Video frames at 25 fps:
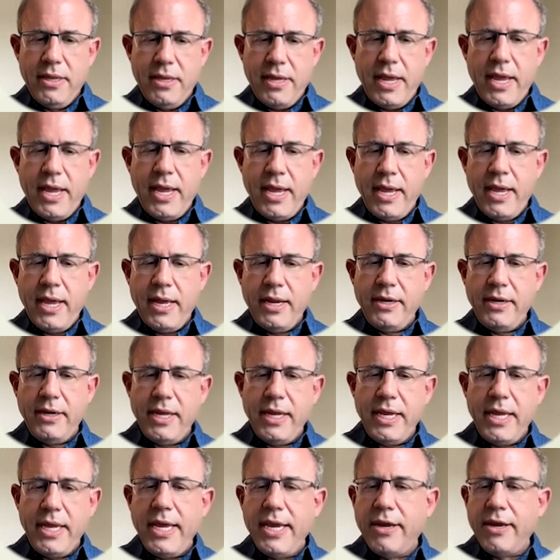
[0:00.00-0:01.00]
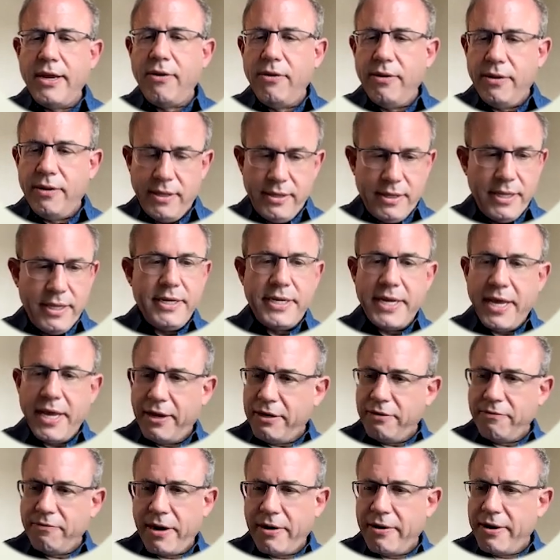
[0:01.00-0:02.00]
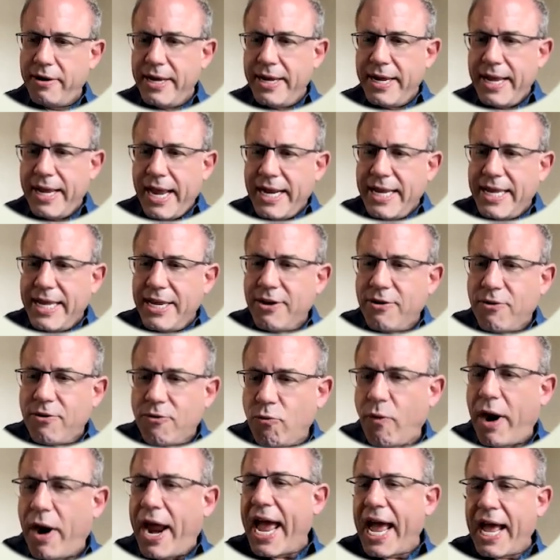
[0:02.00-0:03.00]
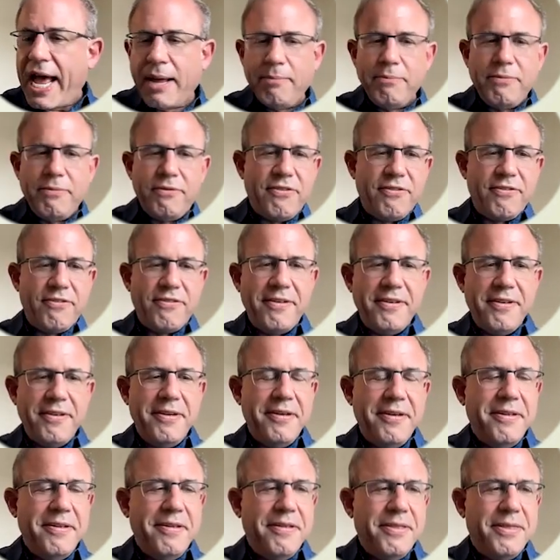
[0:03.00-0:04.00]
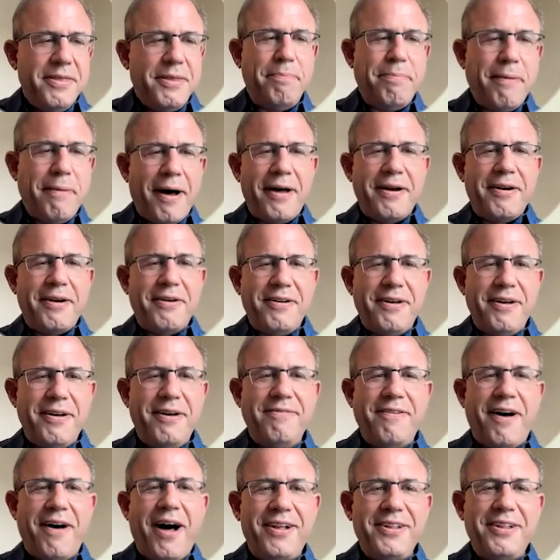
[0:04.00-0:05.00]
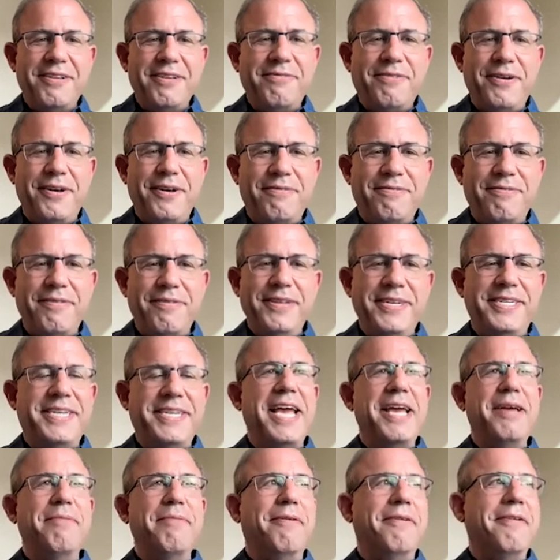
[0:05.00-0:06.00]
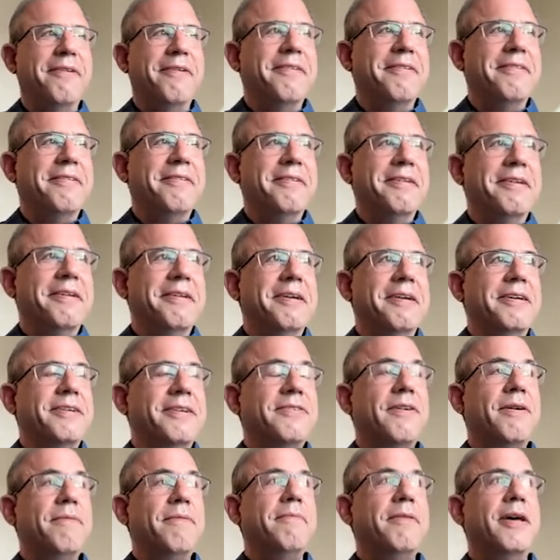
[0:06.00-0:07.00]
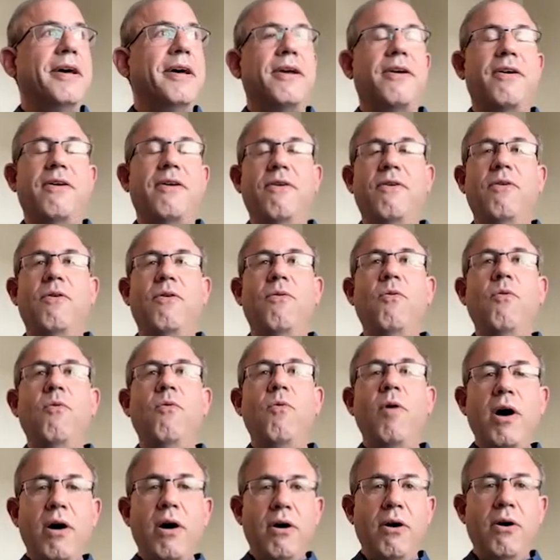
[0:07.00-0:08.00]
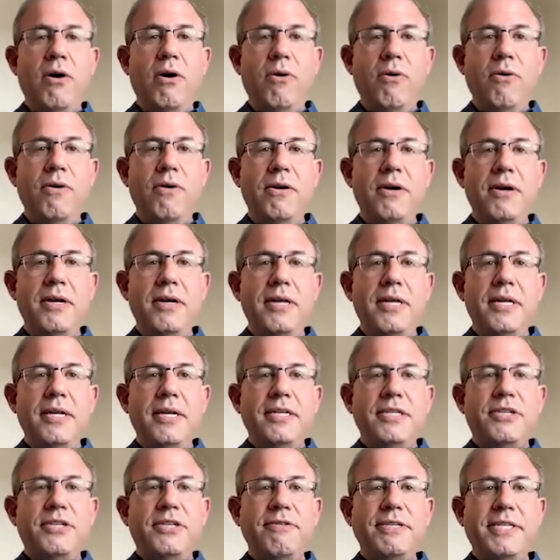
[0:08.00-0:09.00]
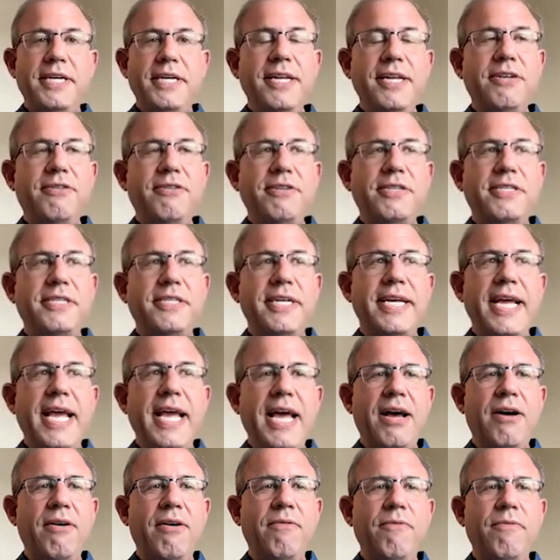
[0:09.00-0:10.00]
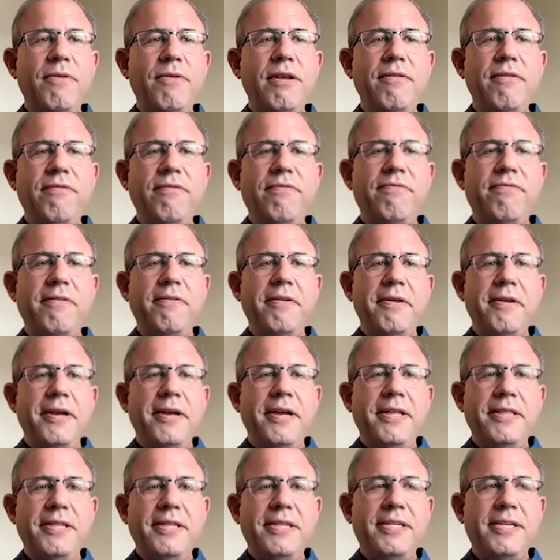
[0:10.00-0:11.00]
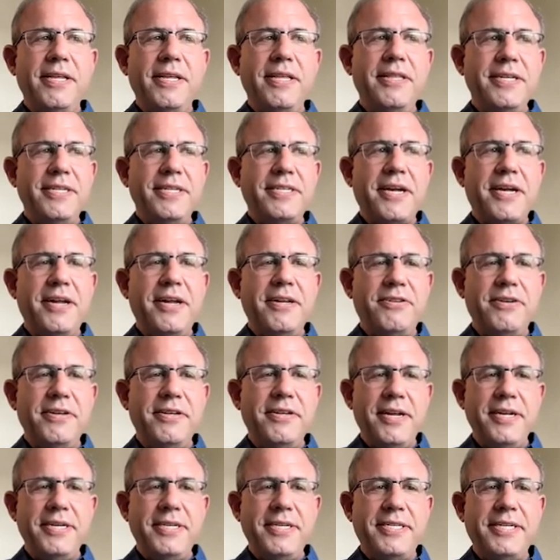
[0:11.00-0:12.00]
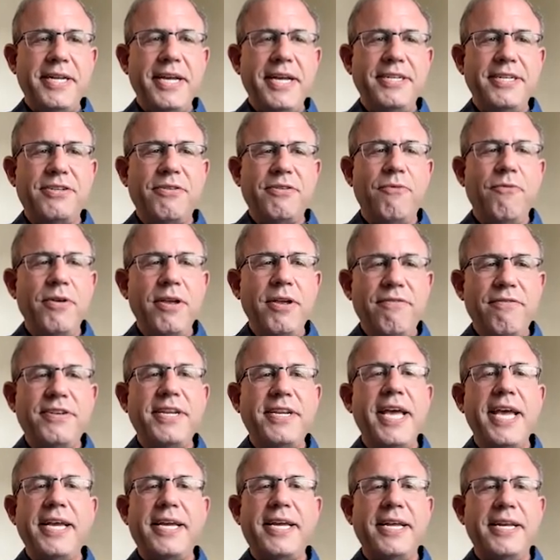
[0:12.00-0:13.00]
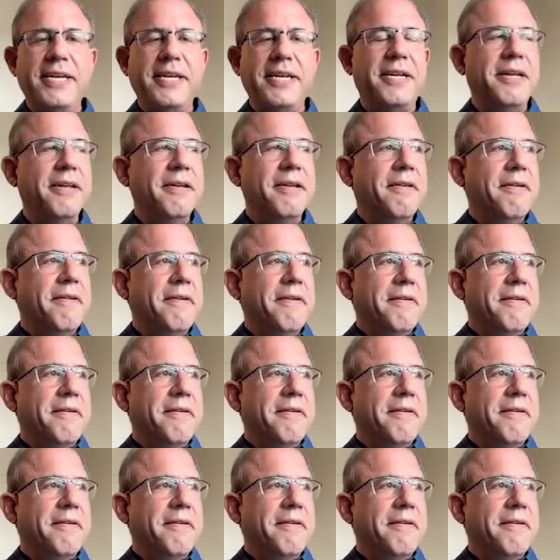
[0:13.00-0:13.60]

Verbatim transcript: and he the Italian waiter, and he grabs the bottle of olive oil from the table. So I'm like, whoa. So it's interesting how we've, in this, in this country, United States, we've taken,